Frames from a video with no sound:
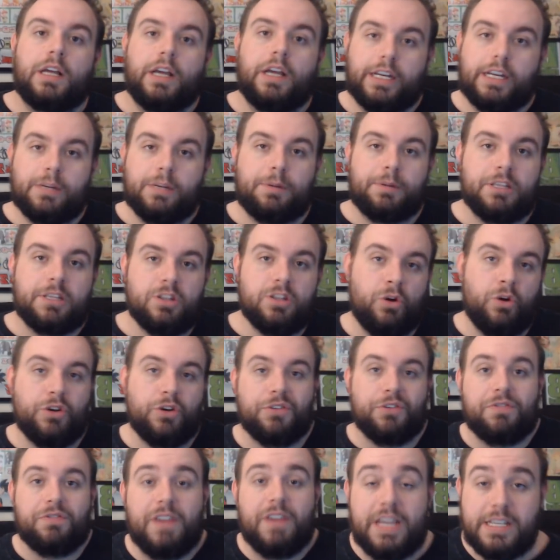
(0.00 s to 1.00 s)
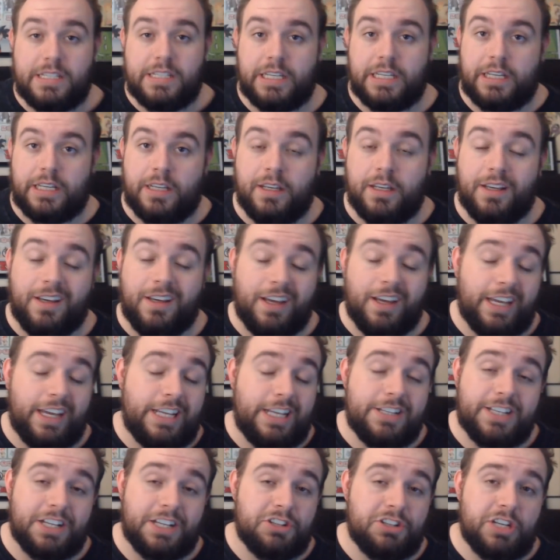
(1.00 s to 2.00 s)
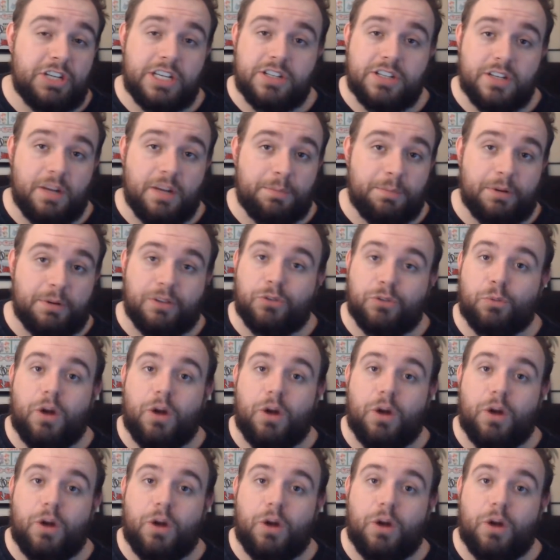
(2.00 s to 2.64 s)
It depends on who you're facing. You just got to change it up. You know, it's